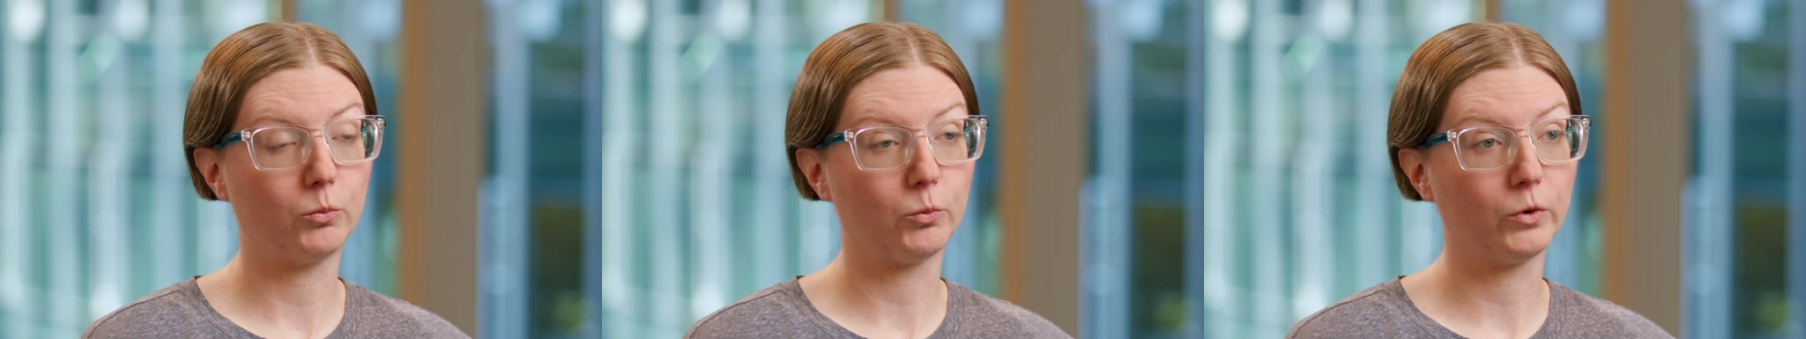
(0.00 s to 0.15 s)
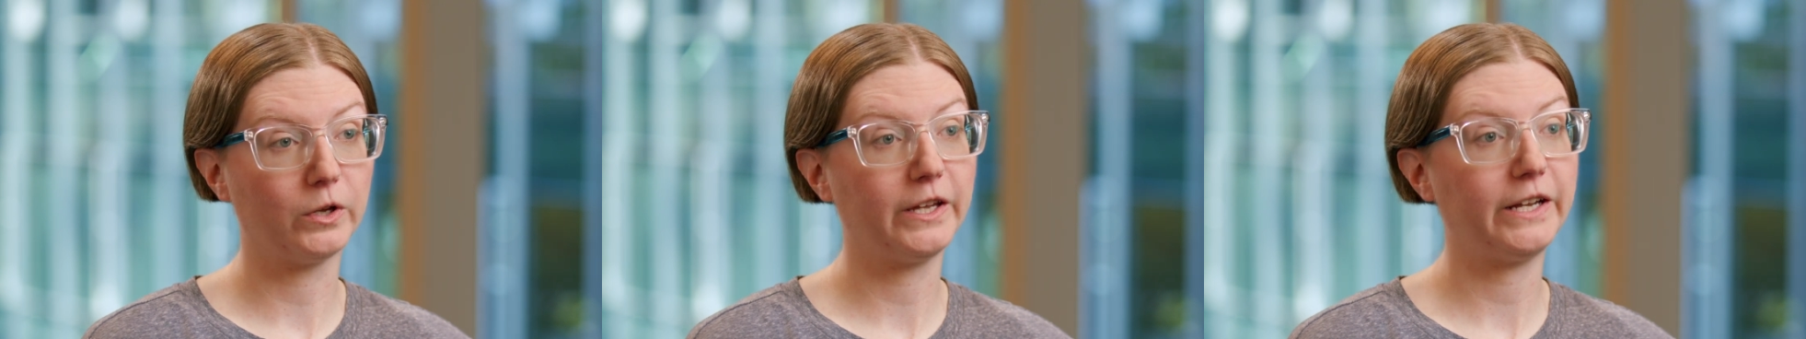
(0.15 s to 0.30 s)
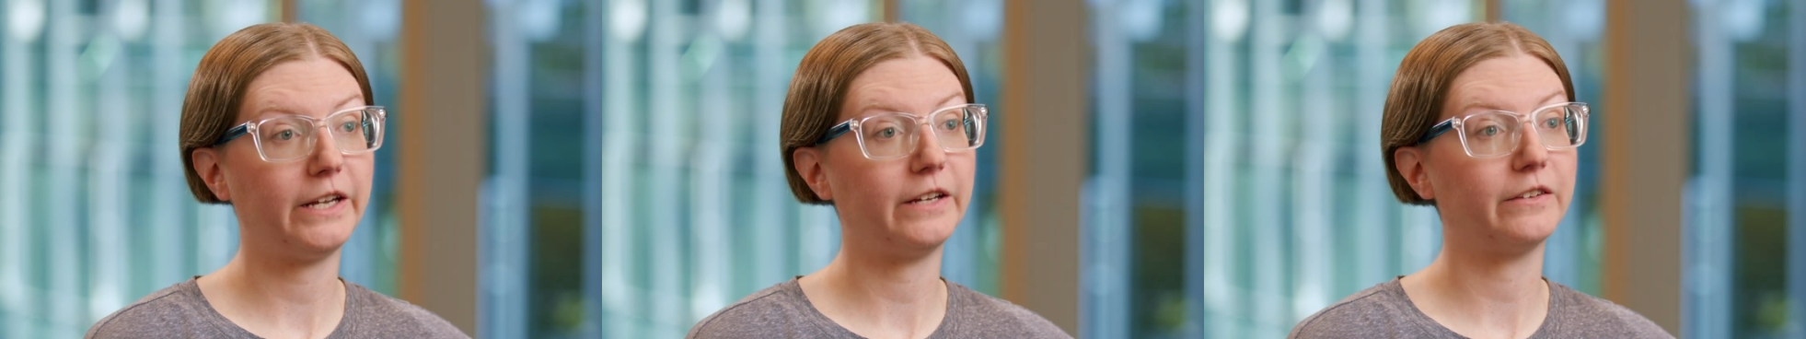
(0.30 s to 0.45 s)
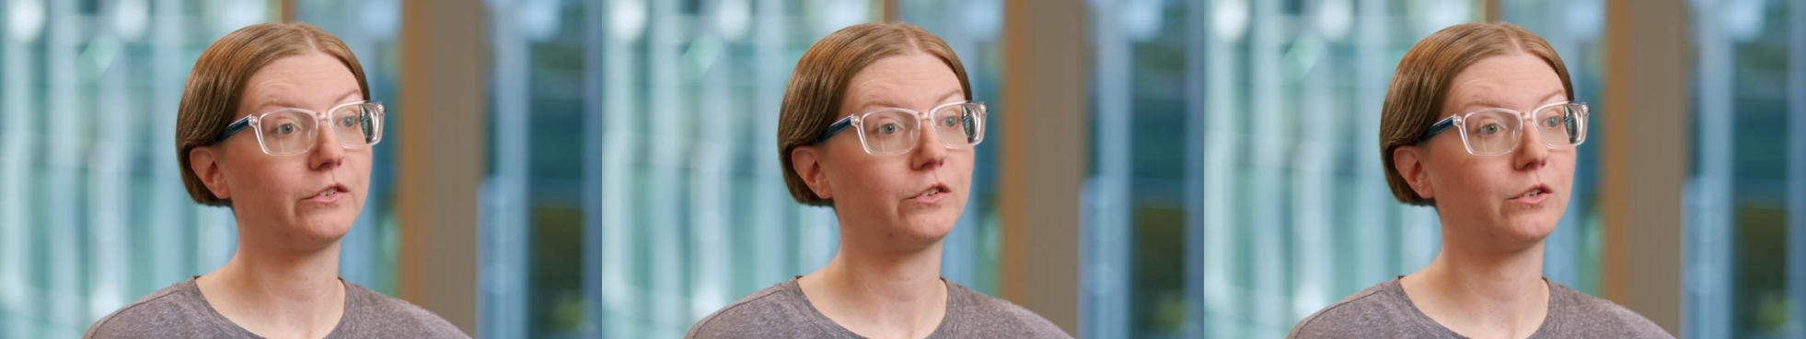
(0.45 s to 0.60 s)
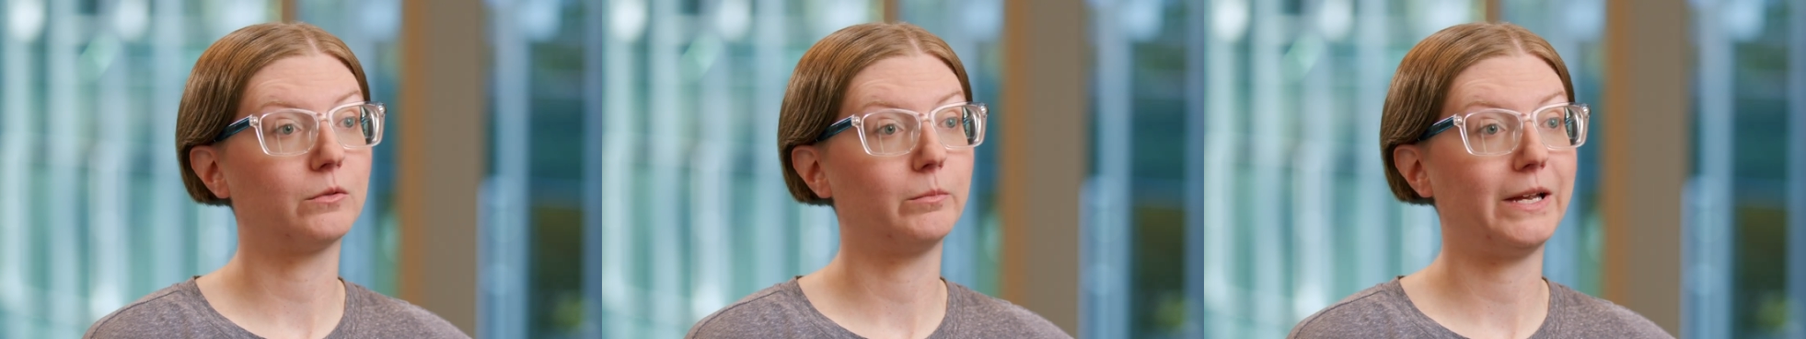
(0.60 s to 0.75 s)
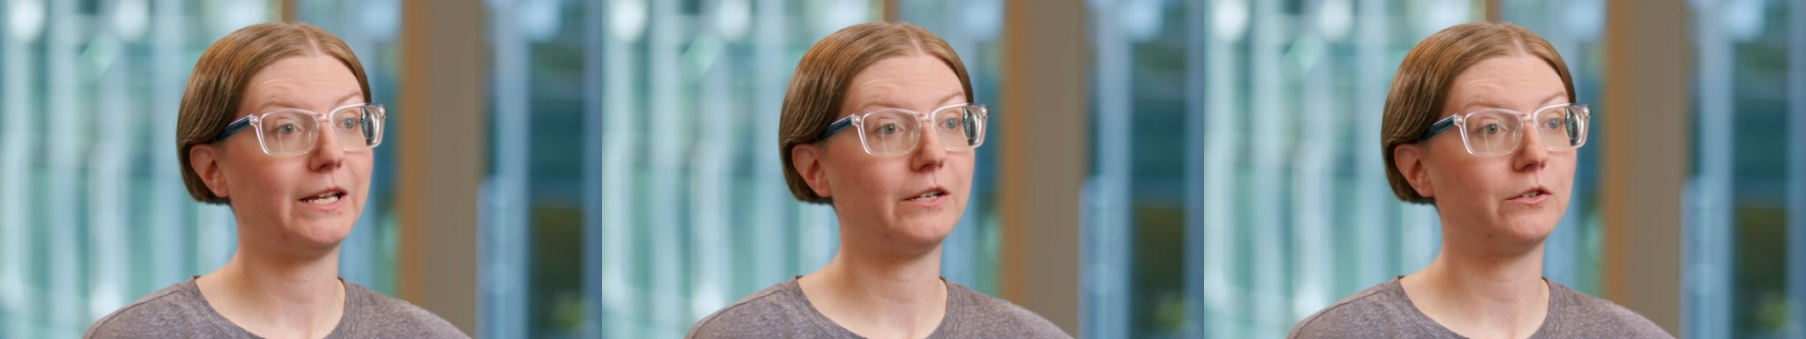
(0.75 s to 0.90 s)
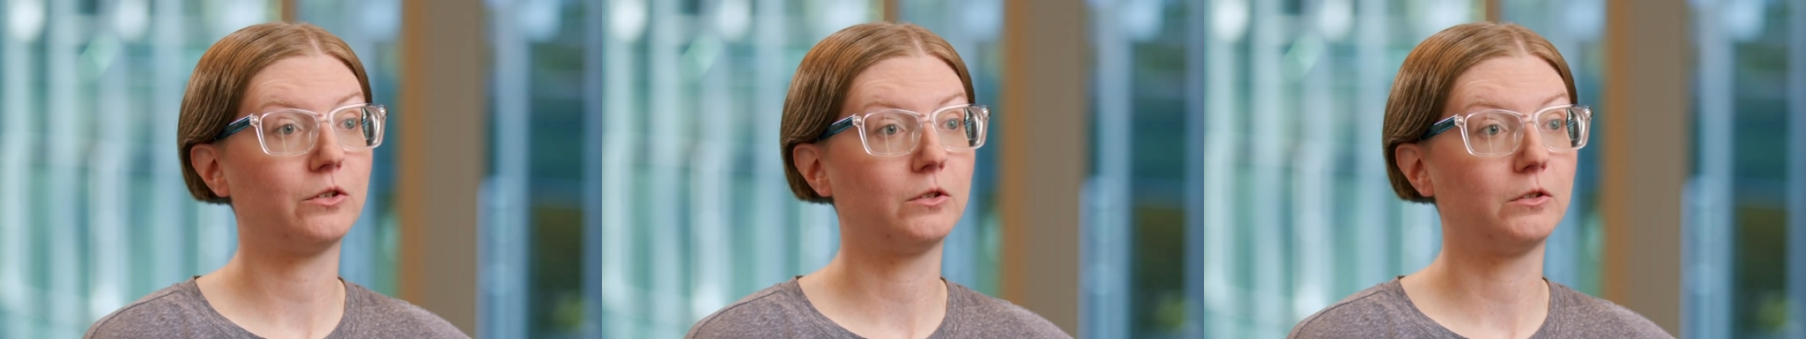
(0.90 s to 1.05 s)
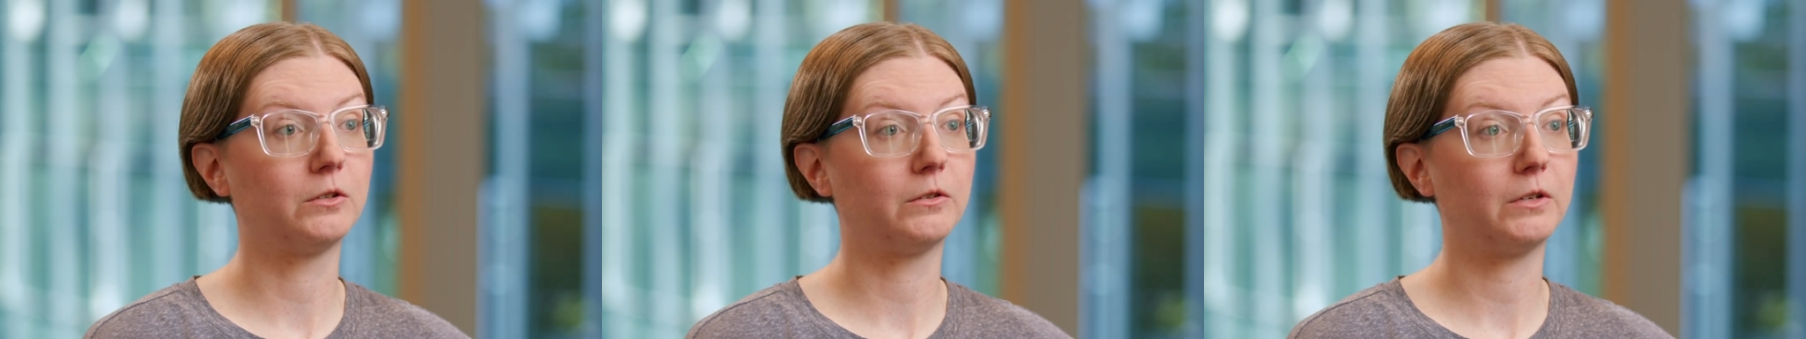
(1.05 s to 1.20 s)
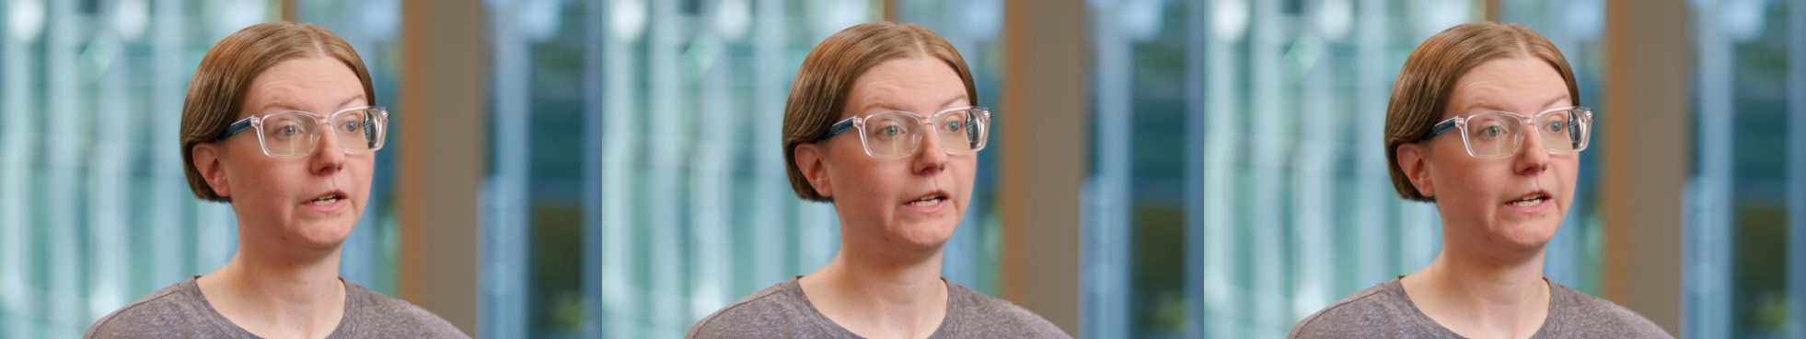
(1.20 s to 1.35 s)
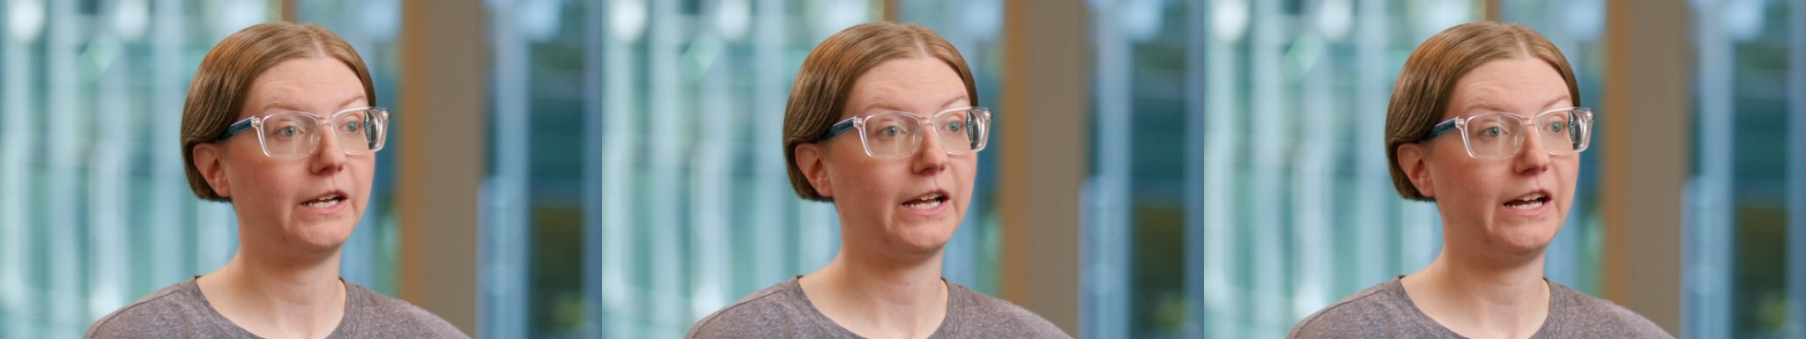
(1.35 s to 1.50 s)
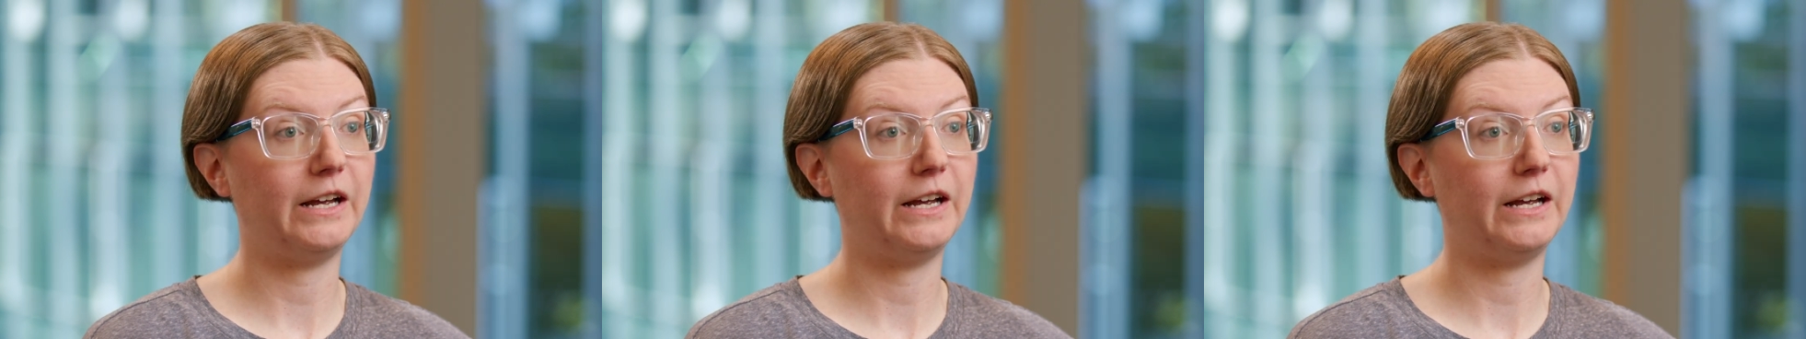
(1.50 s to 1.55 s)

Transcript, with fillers: really instrumental in